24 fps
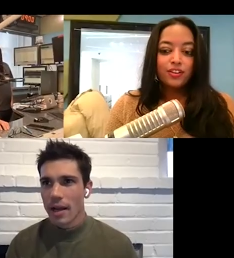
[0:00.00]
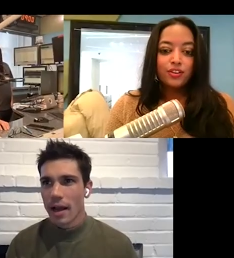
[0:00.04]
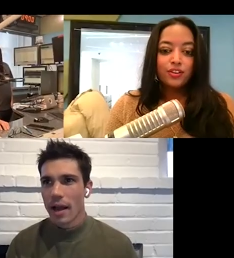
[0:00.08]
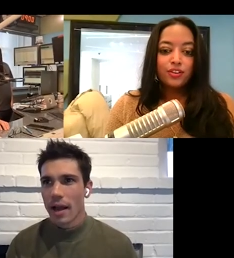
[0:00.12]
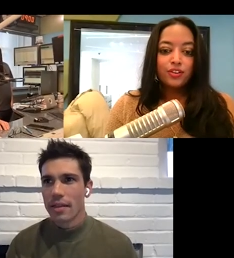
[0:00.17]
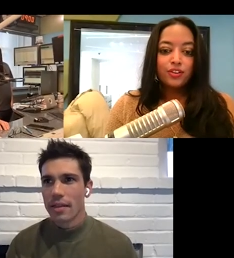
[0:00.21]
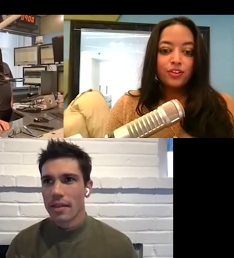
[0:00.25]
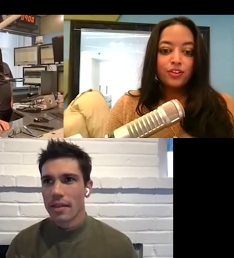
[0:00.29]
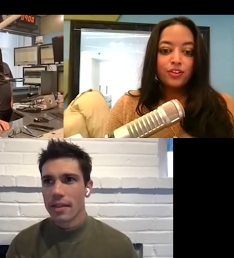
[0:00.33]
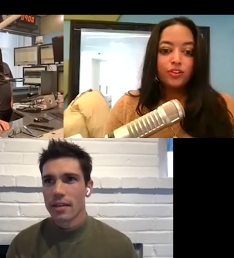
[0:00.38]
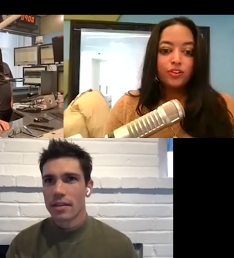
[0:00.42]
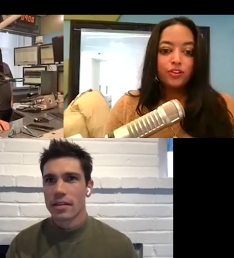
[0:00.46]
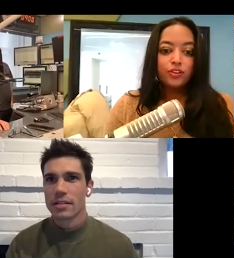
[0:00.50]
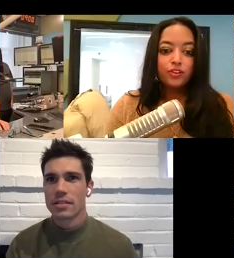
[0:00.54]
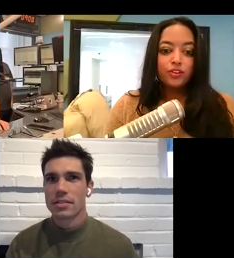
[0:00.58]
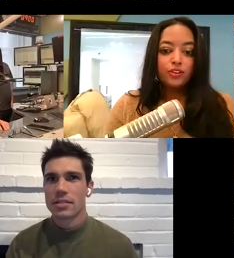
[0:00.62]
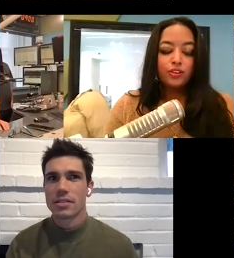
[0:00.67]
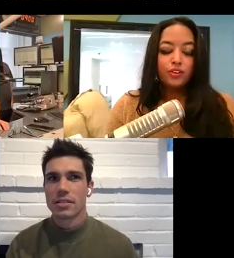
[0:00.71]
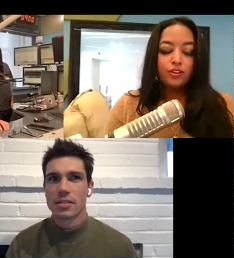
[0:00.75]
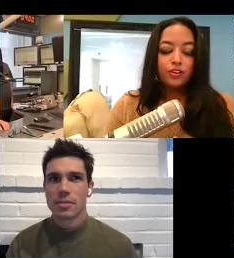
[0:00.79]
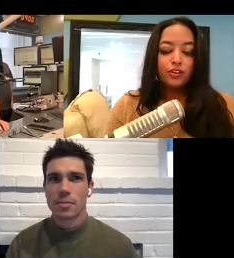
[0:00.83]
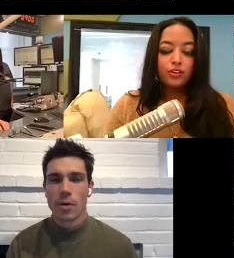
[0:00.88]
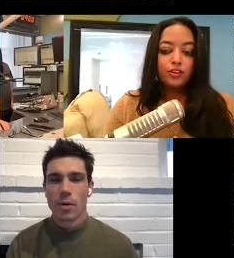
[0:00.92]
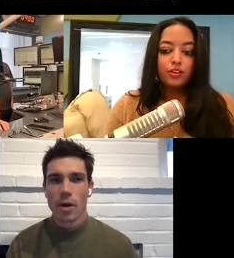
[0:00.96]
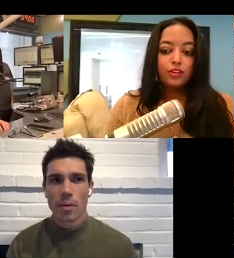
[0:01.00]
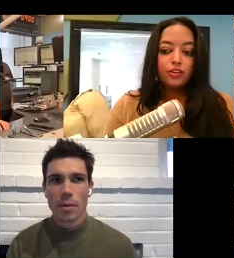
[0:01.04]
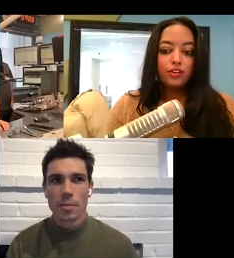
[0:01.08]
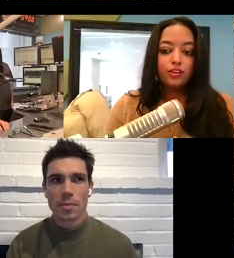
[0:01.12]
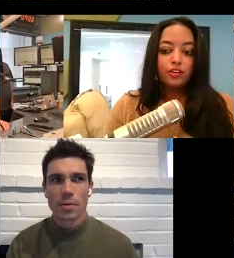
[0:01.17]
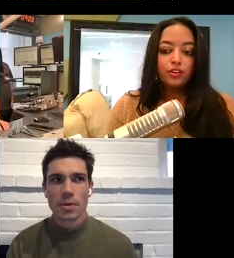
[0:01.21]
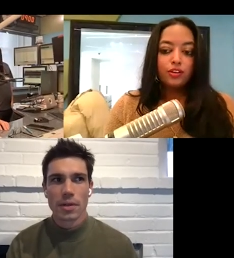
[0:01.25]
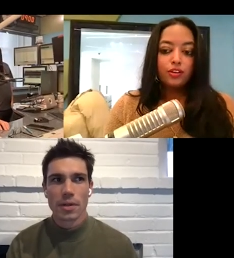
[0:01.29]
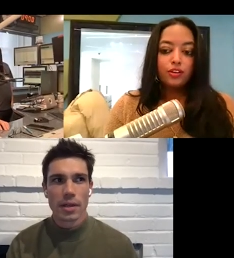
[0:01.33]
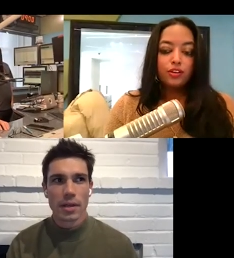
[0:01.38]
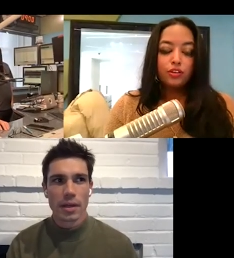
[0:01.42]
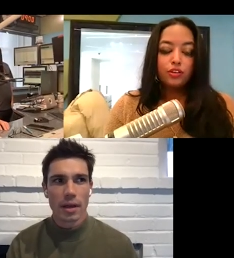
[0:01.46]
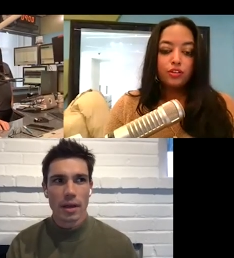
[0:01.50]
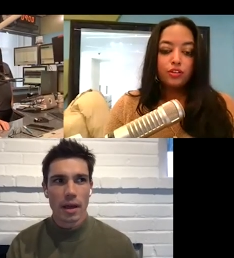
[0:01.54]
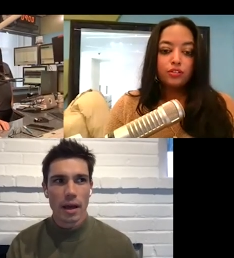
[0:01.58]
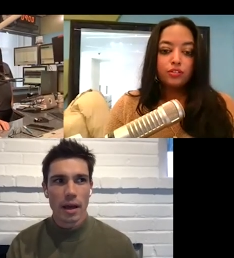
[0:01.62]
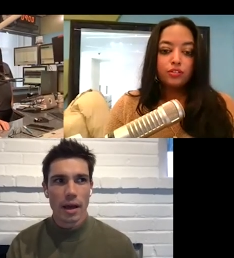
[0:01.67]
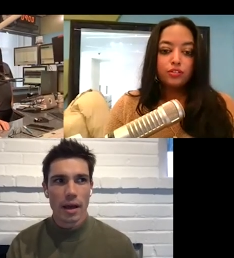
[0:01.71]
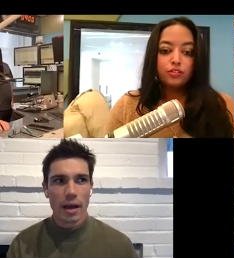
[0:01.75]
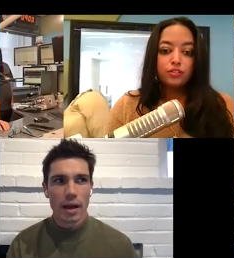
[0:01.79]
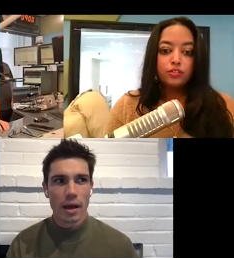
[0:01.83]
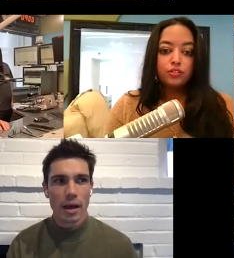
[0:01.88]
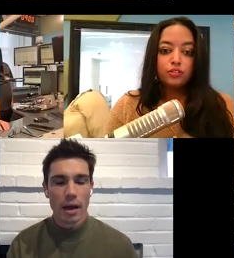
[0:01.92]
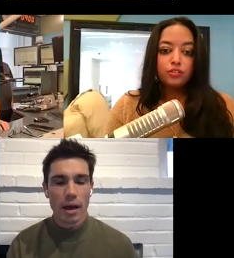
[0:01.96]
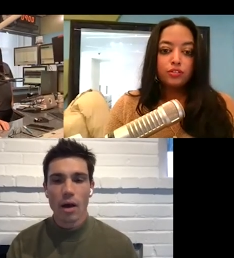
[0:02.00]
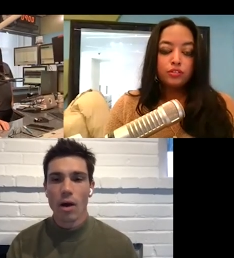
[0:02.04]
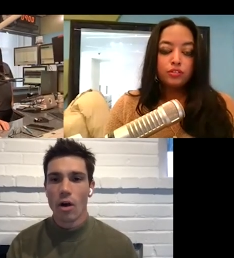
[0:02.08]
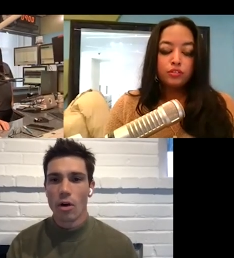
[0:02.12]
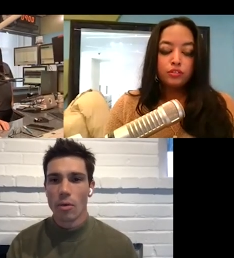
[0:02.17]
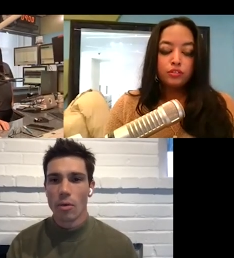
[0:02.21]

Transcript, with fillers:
Speaker 1: I mean, I think this is probably uh,